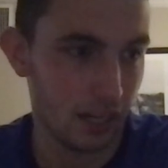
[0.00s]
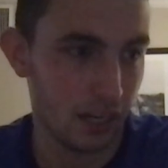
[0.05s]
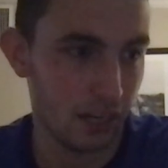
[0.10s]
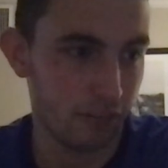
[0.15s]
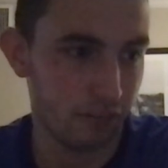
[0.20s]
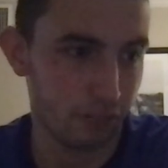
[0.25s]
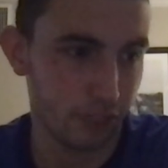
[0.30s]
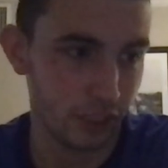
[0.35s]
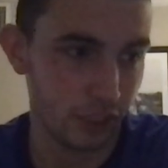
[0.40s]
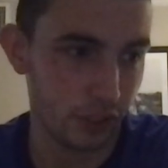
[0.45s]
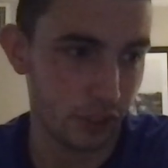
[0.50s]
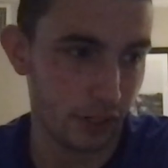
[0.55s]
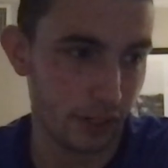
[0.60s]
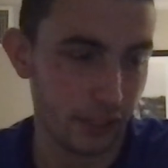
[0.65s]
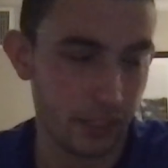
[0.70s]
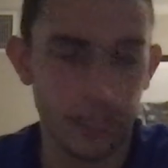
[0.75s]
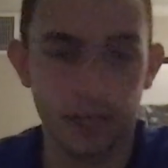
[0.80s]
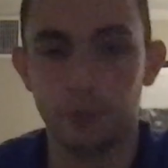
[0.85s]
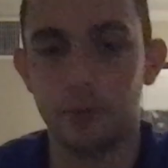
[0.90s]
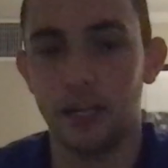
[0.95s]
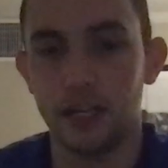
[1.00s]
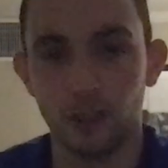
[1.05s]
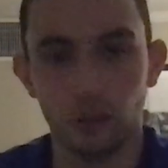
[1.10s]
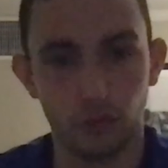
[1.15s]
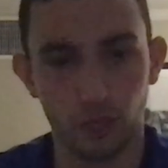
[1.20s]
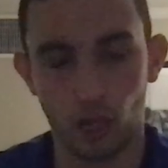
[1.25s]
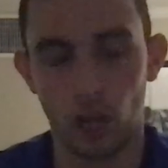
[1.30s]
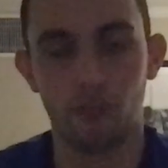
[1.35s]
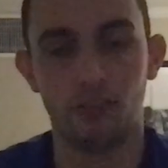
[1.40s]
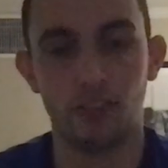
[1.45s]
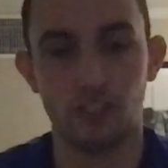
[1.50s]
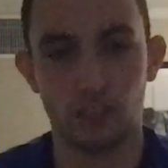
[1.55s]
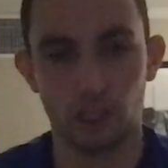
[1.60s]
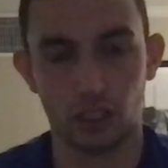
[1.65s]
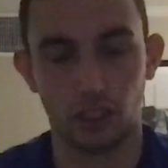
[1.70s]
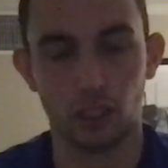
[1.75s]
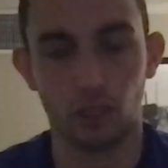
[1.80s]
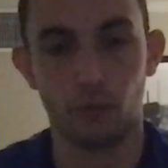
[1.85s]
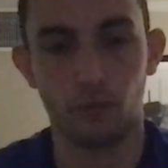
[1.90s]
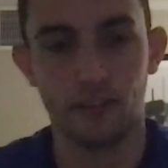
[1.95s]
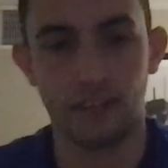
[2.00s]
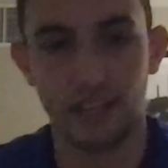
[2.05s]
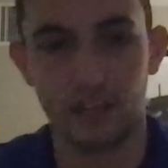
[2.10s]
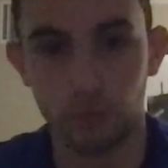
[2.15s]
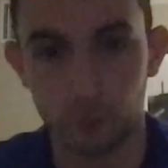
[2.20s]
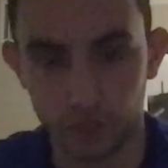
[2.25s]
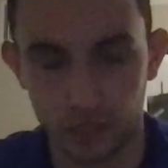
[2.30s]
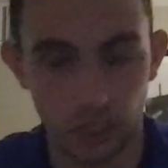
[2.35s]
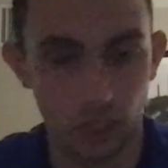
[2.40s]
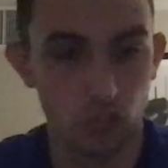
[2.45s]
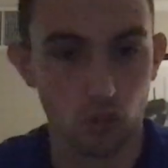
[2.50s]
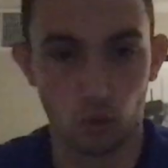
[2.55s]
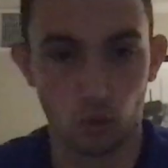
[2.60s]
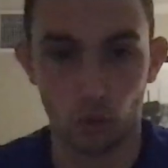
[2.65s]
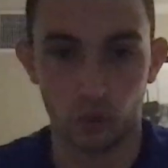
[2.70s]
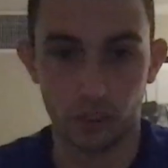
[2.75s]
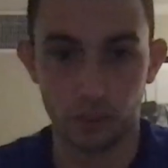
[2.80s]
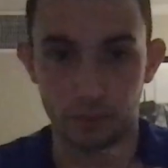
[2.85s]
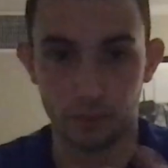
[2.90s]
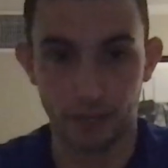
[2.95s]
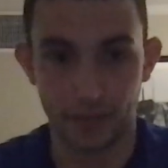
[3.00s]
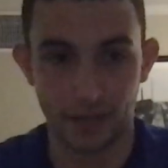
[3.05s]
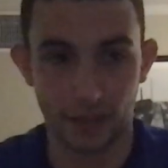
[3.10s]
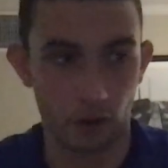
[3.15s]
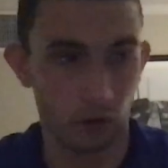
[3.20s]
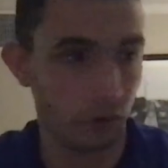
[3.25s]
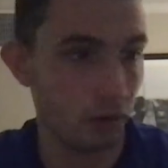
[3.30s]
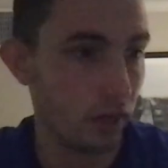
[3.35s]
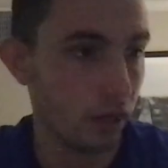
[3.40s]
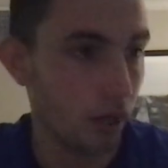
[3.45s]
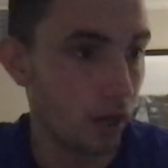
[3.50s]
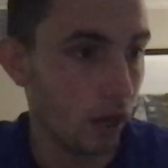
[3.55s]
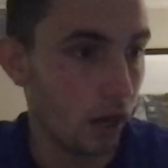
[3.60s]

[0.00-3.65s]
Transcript: Frazier had the hit. I mean, I know the offense took a little bit of a hit with Torres being out.